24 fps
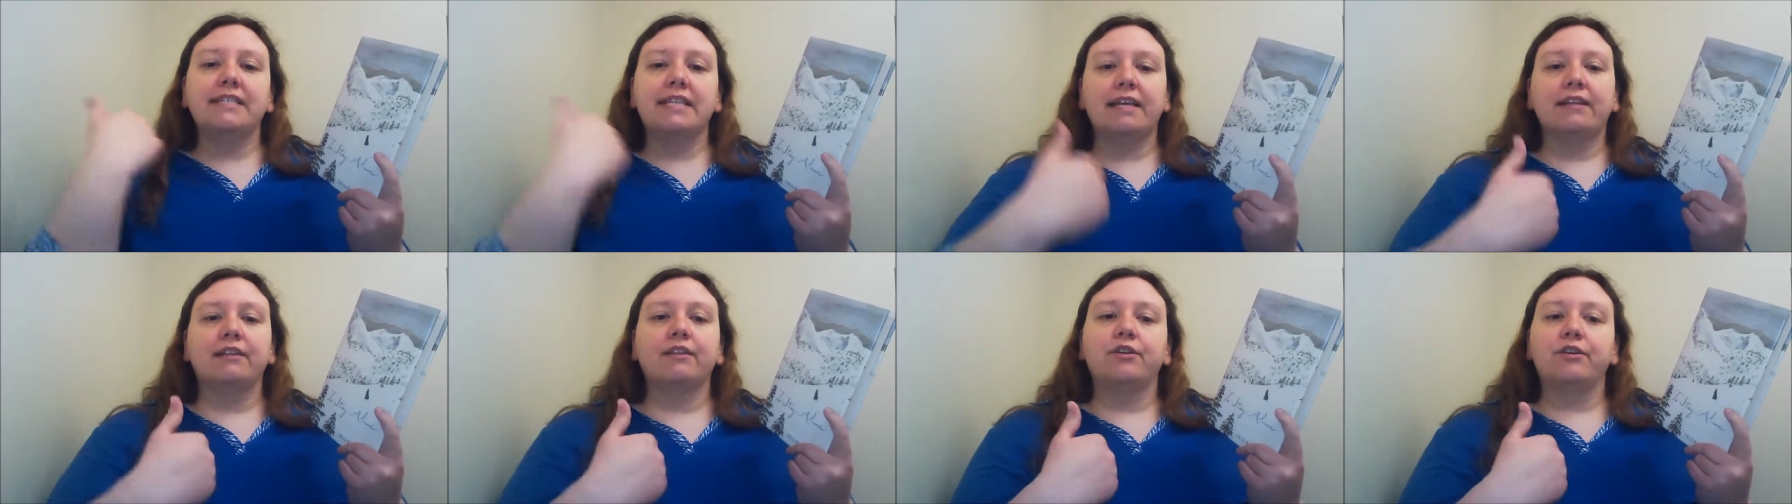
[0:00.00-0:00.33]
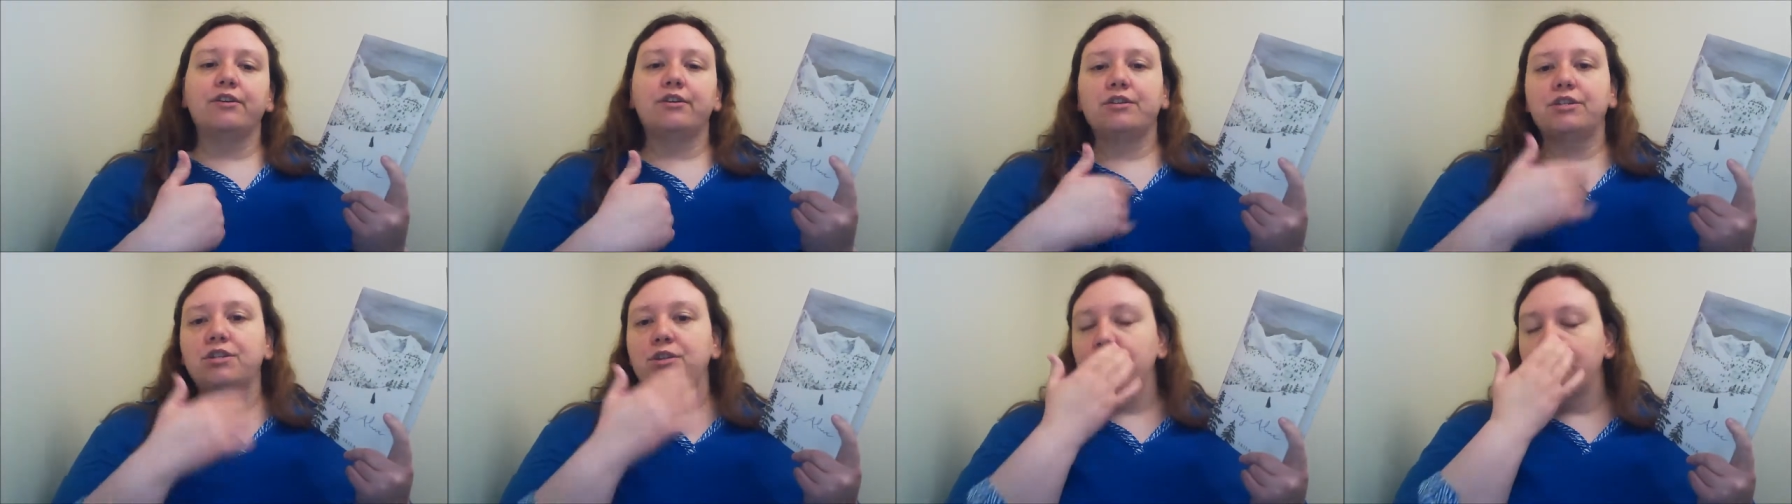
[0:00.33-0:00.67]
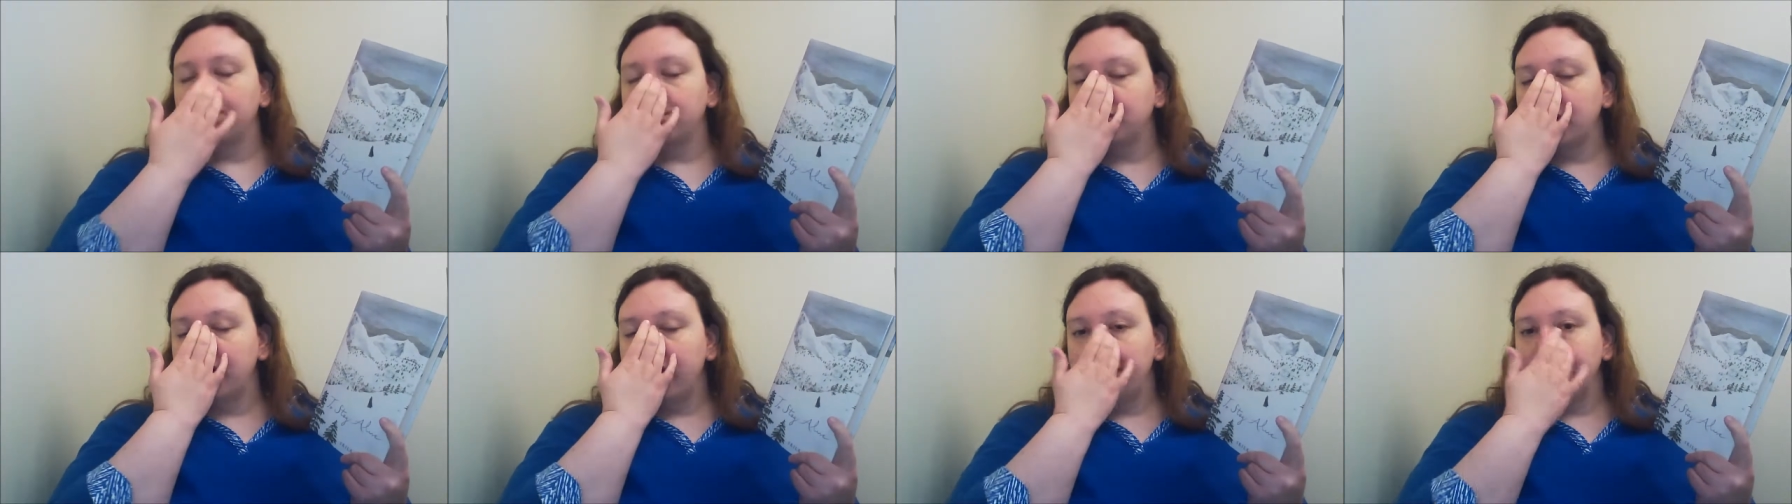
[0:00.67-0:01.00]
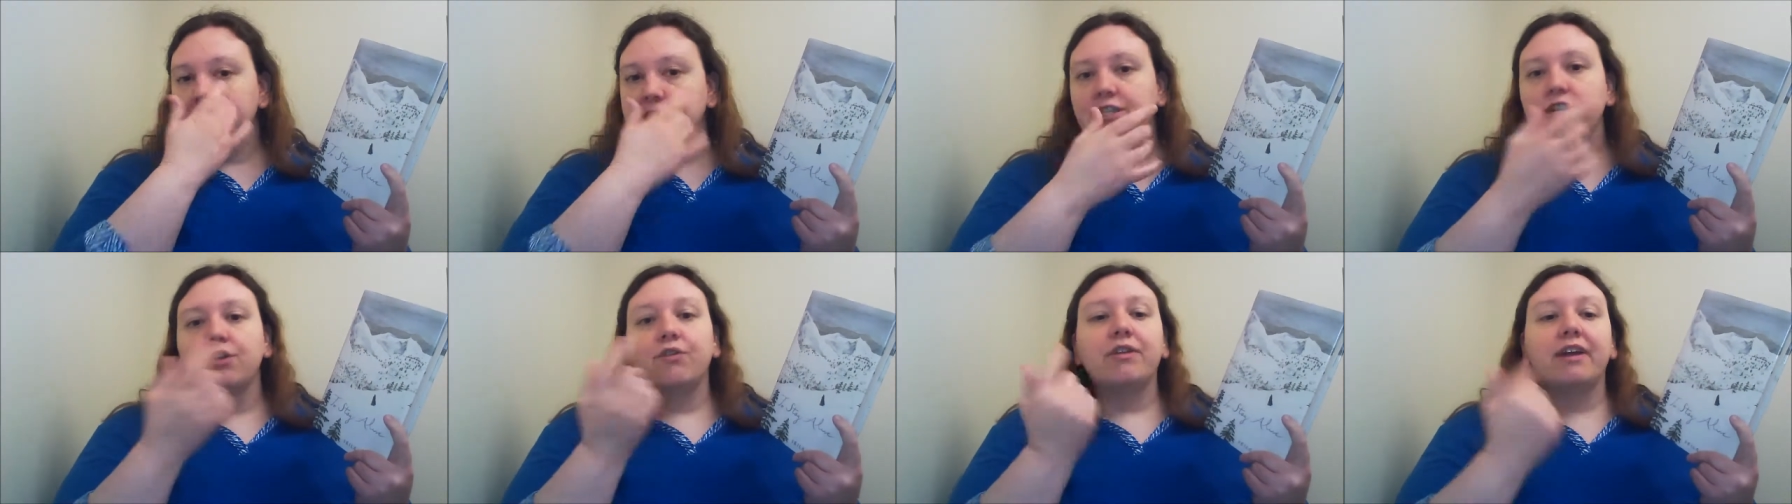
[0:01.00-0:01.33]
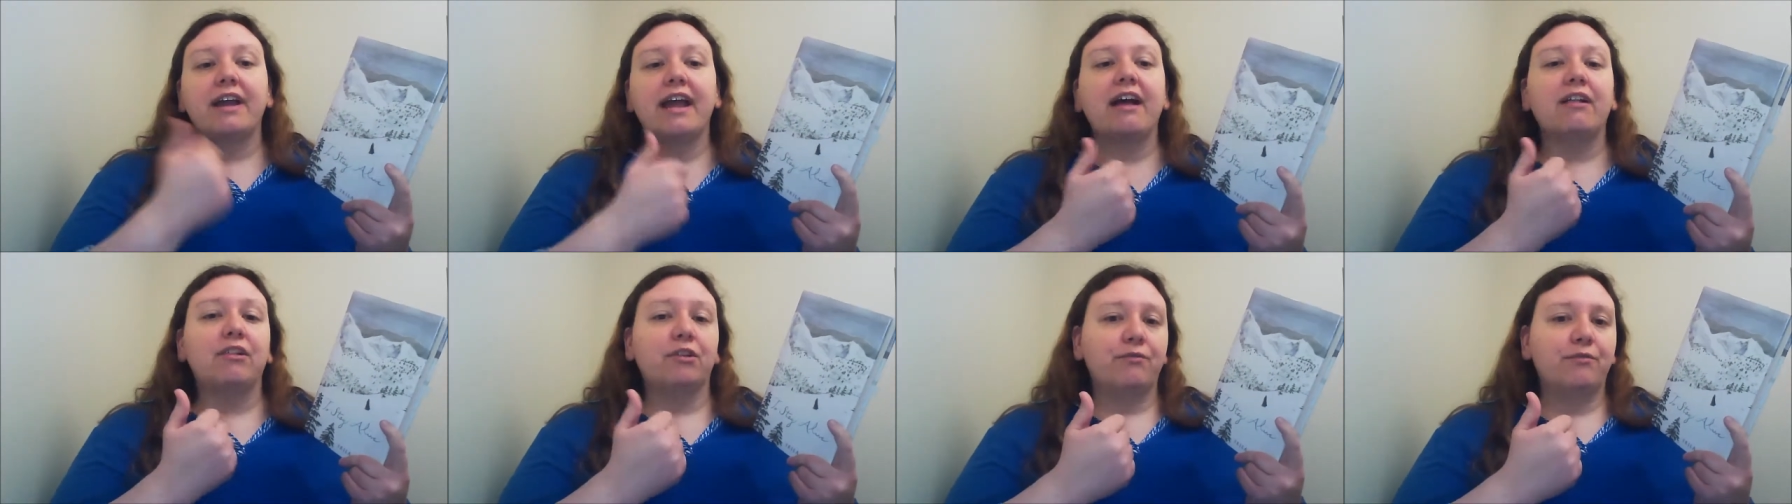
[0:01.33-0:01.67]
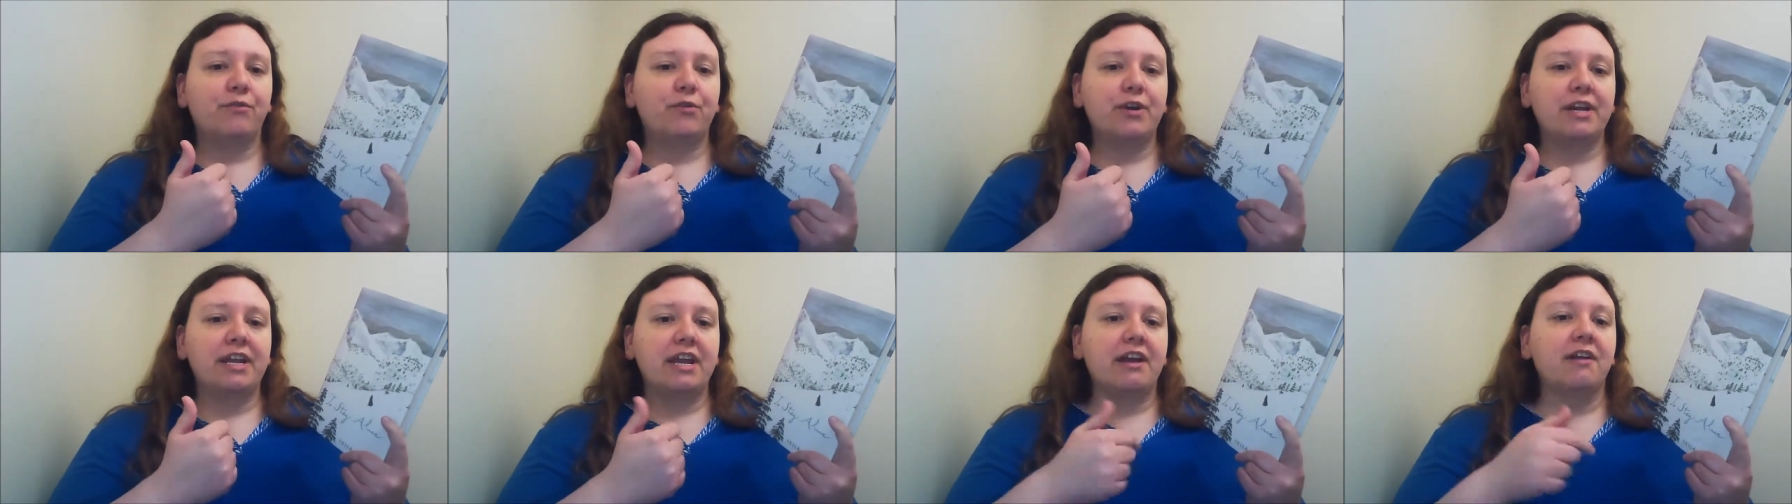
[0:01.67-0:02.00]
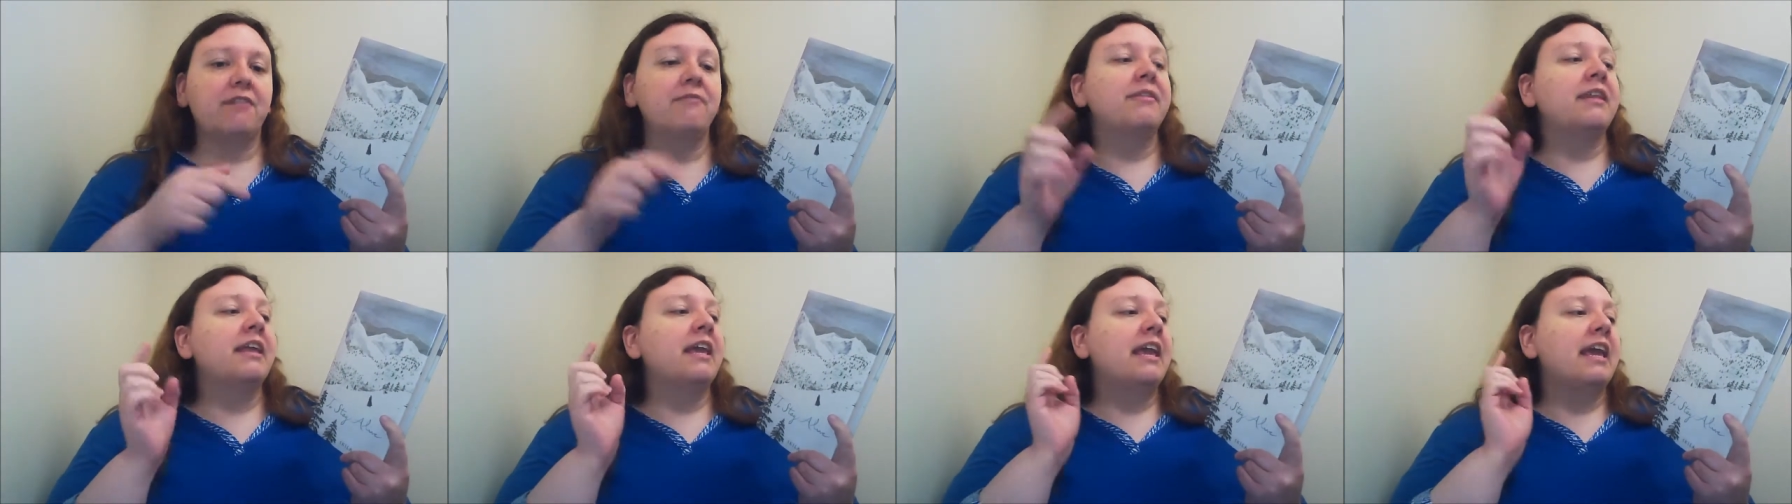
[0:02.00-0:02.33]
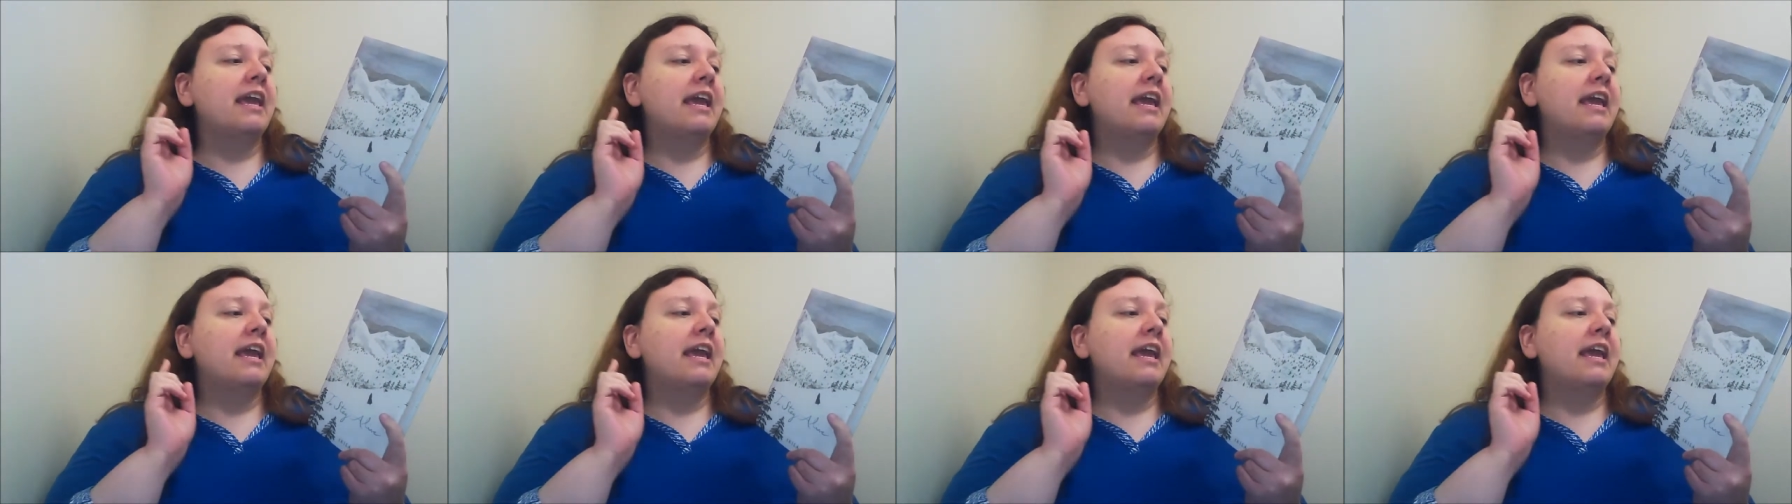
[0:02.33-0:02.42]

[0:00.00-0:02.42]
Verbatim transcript: settlers who were trying to go to California